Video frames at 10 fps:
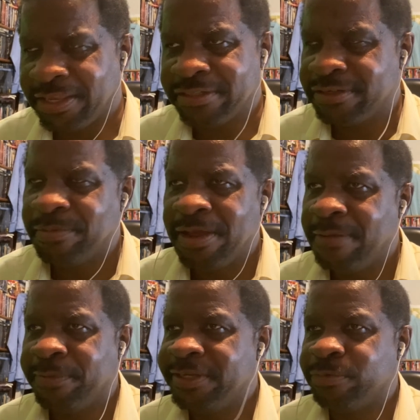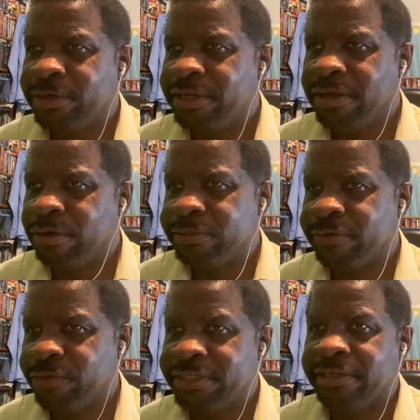That's the place where he goes
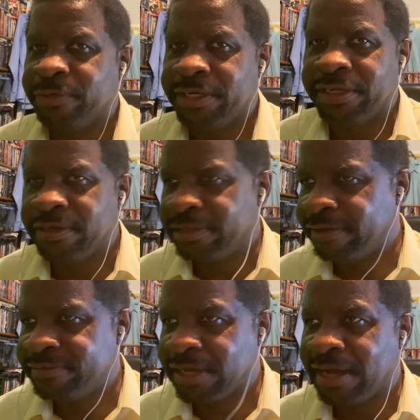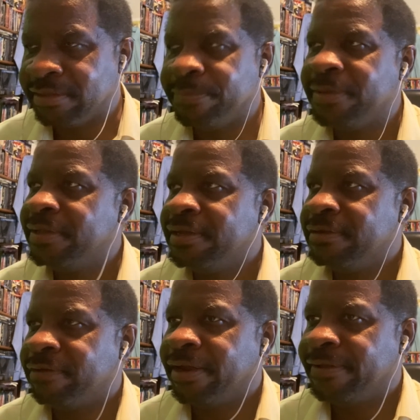originally when he leaves Gotham,
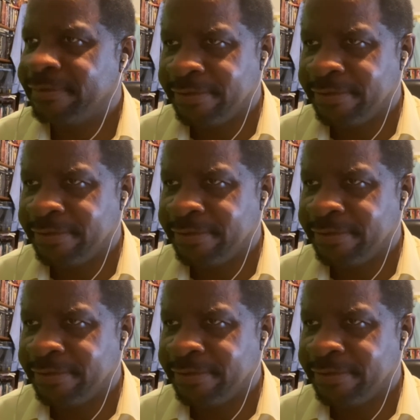right?